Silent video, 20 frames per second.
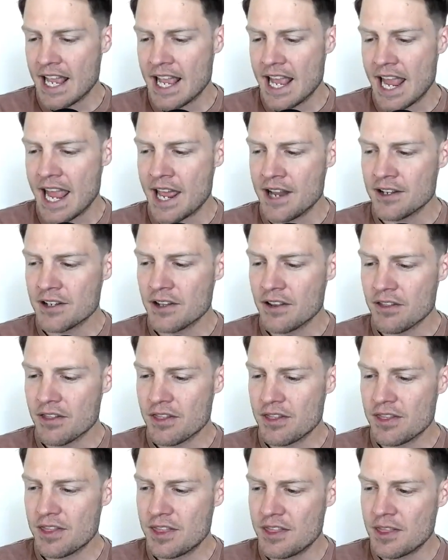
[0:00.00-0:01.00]
And
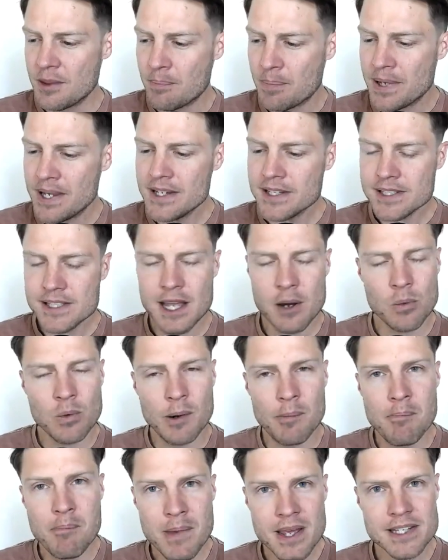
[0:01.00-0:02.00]
the piece that we're
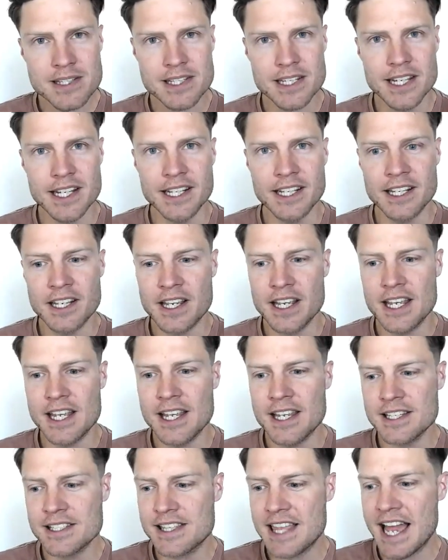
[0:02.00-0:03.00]
missing
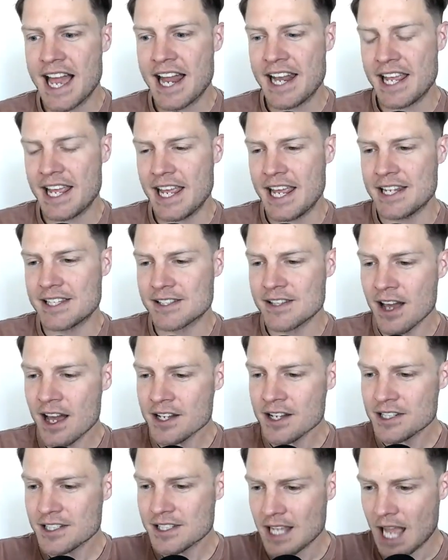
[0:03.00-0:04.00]
is that it's not
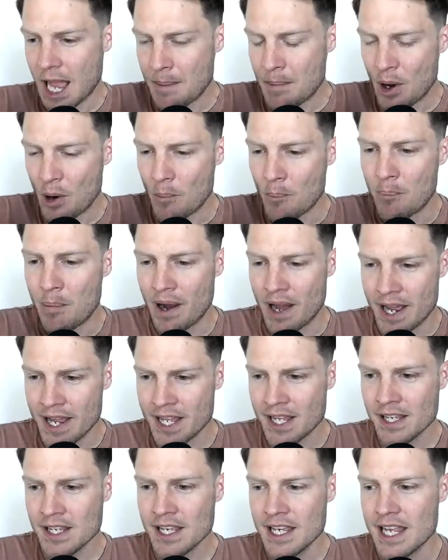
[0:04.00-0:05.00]
just about
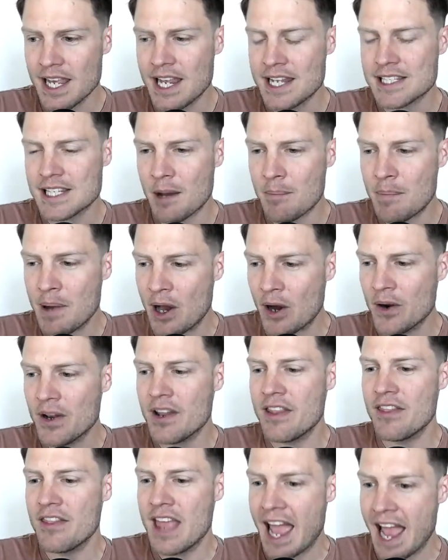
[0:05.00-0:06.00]
buying, it's about
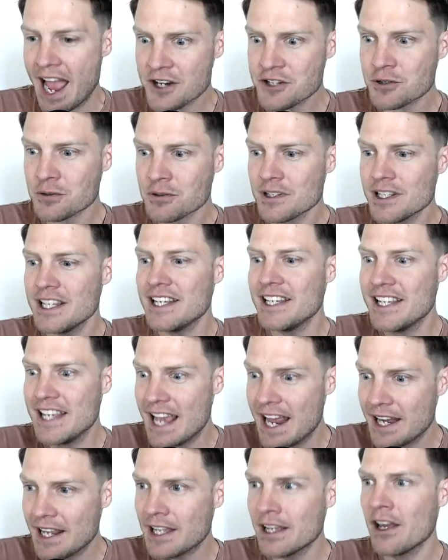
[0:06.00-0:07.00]
actually
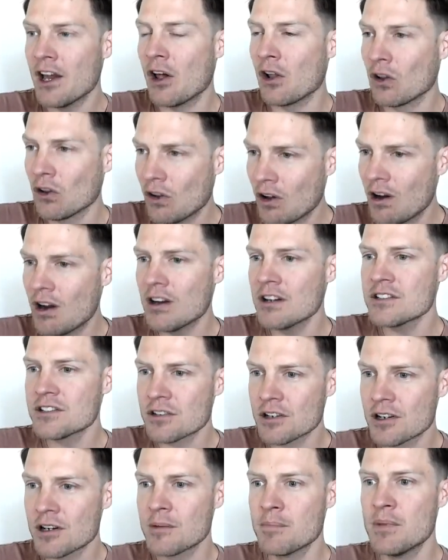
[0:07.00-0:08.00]
getting
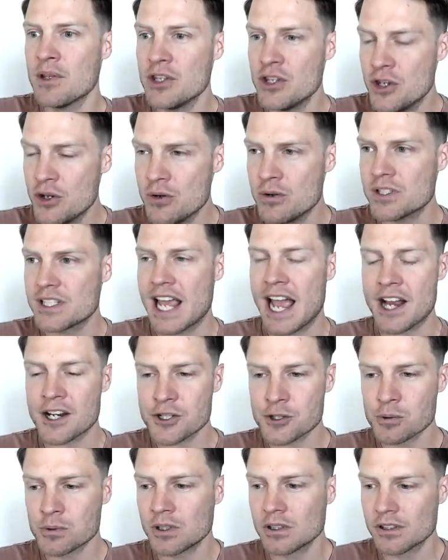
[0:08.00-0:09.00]
long-term use,
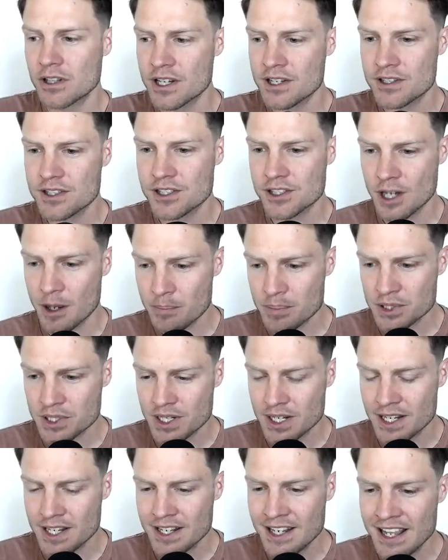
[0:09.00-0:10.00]
actual
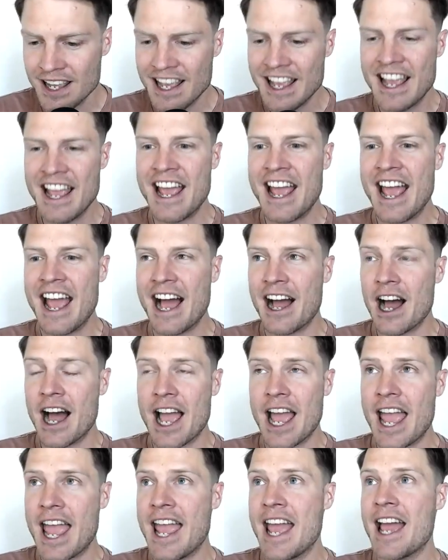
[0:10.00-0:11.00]
consumption
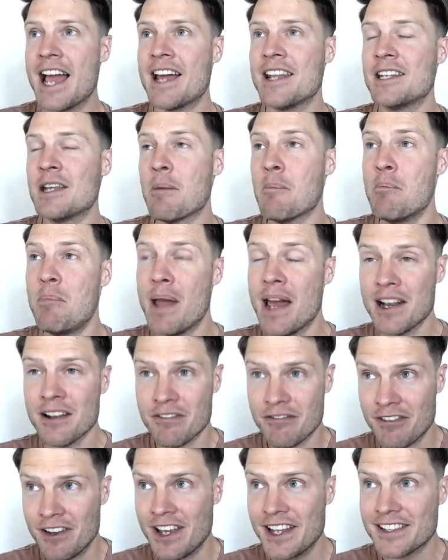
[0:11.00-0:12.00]
and
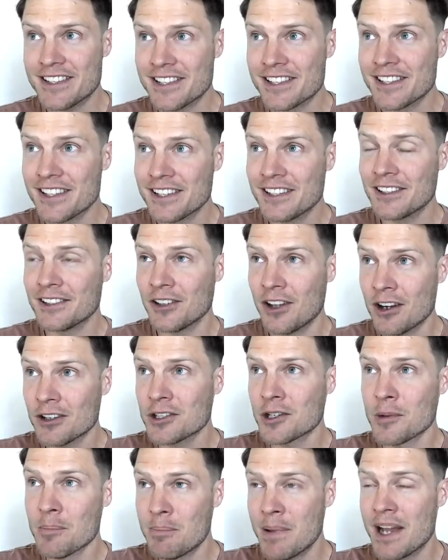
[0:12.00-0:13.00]
benefit,
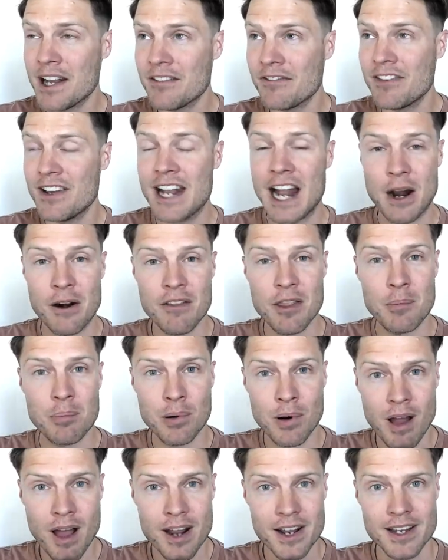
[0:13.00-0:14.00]
long-term benefit out of the
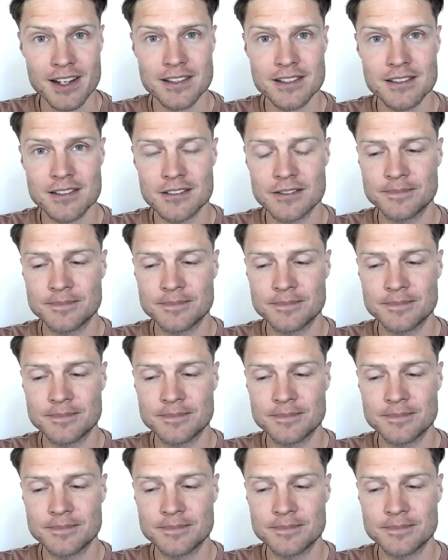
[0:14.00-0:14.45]
product.